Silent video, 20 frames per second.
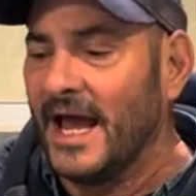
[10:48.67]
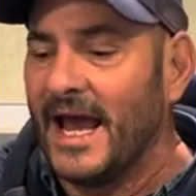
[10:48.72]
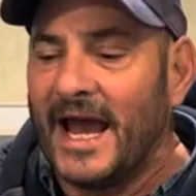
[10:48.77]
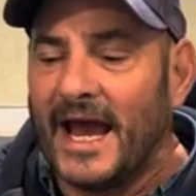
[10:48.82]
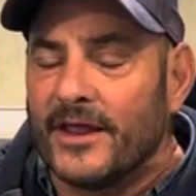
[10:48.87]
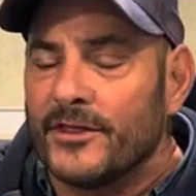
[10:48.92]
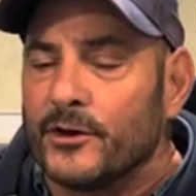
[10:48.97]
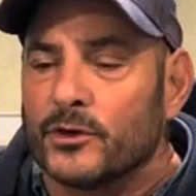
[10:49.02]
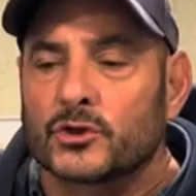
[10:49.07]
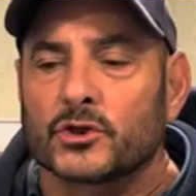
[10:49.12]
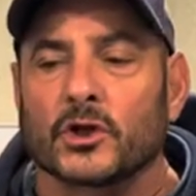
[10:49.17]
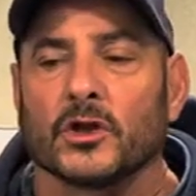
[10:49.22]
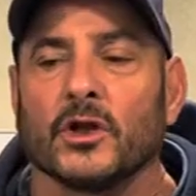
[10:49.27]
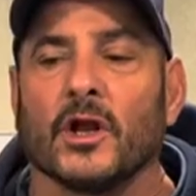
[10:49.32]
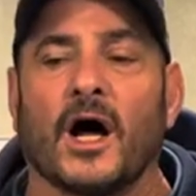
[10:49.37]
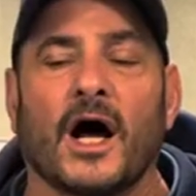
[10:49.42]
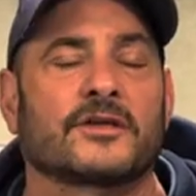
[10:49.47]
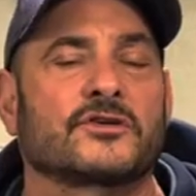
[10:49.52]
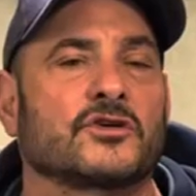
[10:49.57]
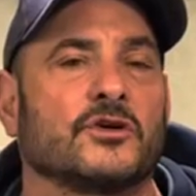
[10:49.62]
And there's
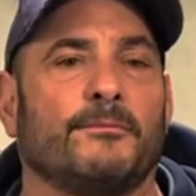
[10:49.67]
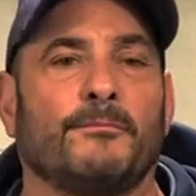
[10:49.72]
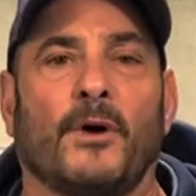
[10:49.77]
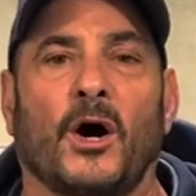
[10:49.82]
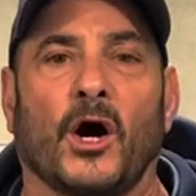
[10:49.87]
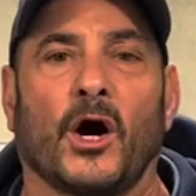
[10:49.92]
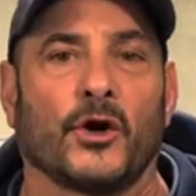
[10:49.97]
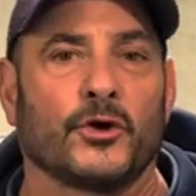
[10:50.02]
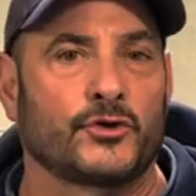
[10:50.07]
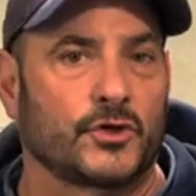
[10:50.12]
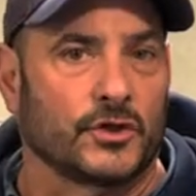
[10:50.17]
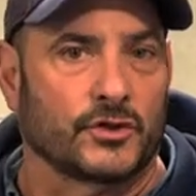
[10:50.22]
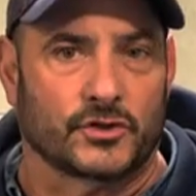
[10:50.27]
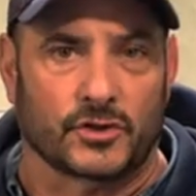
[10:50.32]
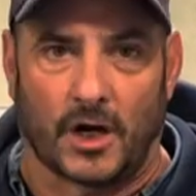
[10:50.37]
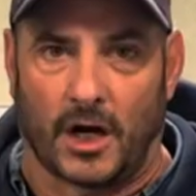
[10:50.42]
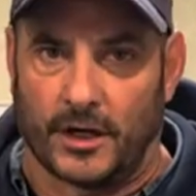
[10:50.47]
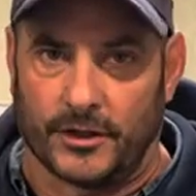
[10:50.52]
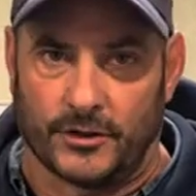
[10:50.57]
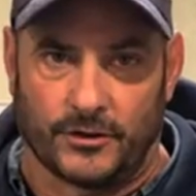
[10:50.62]
lots of margins
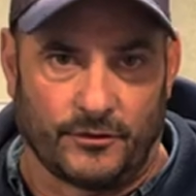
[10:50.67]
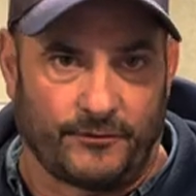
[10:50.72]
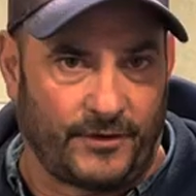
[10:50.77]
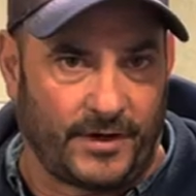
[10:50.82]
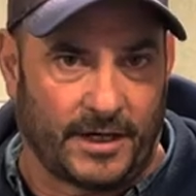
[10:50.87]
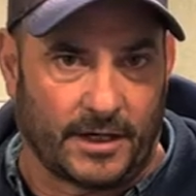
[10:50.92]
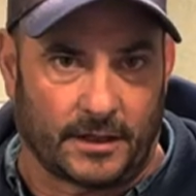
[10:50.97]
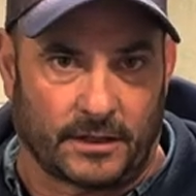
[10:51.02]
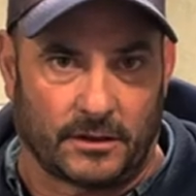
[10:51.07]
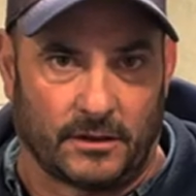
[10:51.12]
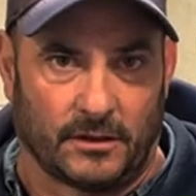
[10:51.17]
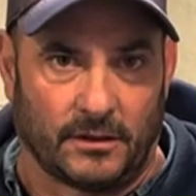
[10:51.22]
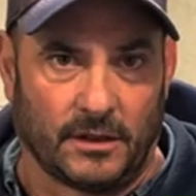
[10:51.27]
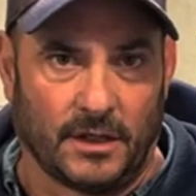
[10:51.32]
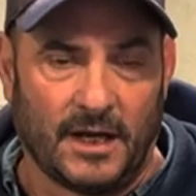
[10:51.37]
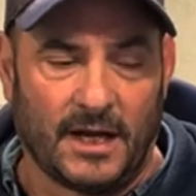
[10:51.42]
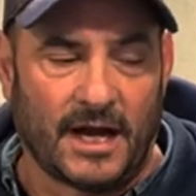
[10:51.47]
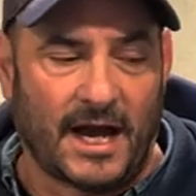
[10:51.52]
on your vehicle.